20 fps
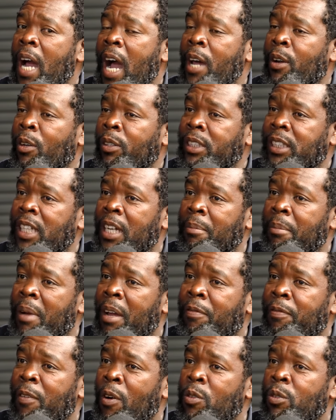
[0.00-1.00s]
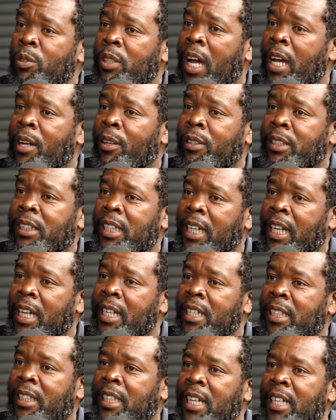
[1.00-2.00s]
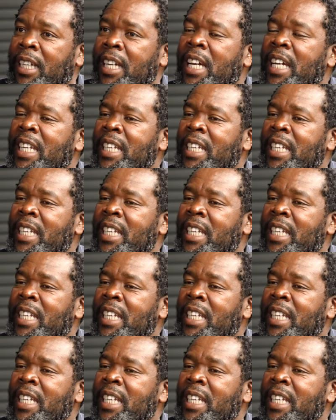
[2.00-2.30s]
I don't take my phone. I don't take anything.